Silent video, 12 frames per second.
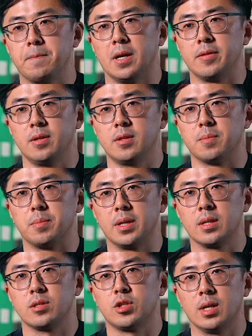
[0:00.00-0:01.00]
I think the
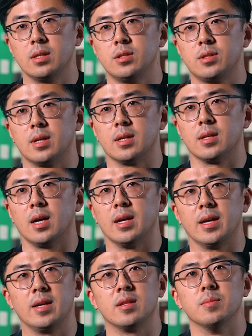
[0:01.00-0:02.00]
biggest challenge that
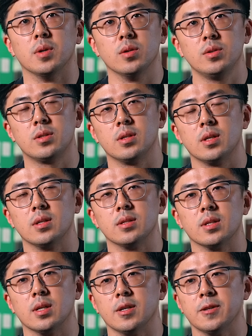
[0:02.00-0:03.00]
I hate the most
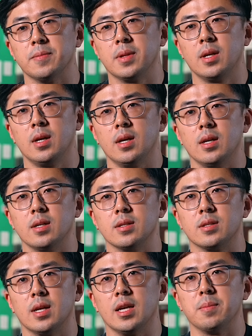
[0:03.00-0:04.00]
is um,
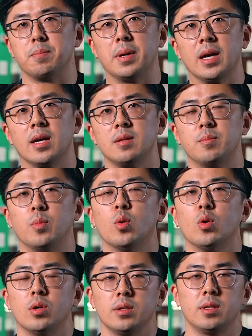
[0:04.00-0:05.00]
is a bad
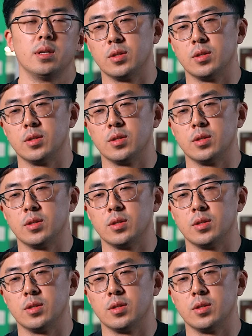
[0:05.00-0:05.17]
board.